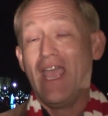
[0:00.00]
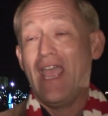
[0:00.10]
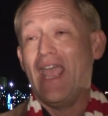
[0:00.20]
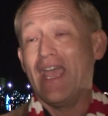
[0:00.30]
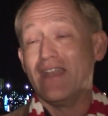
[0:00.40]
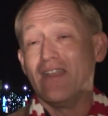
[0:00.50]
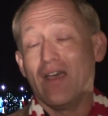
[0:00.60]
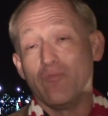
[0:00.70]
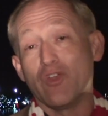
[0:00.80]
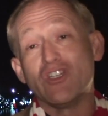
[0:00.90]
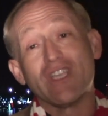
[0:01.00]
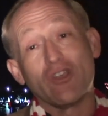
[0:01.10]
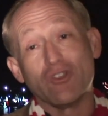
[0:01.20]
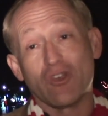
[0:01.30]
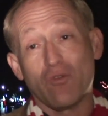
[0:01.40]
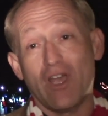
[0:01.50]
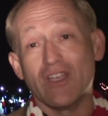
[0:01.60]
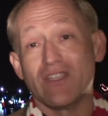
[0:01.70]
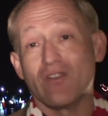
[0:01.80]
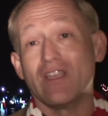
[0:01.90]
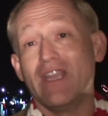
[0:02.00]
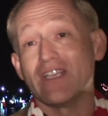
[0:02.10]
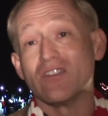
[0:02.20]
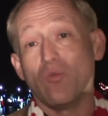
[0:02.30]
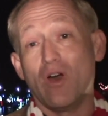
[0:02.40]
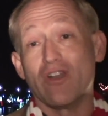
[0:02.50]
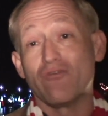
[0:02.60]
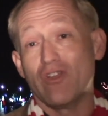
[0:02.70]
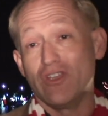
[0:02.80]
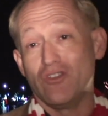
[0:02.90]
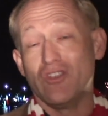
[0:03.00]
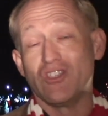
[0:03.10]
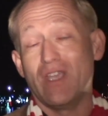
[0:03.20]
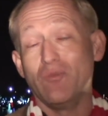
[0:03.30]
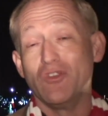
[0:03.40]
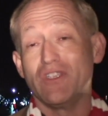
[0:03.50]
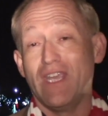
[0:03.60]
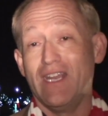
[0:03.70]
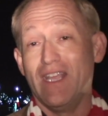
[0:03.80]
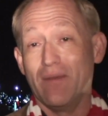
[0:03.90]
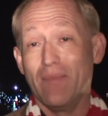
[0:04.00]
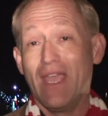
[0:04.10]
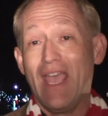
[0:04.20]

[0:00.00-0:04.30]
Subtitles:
and a bridge that goes across that connects the waterfront to the Shamu Stadium.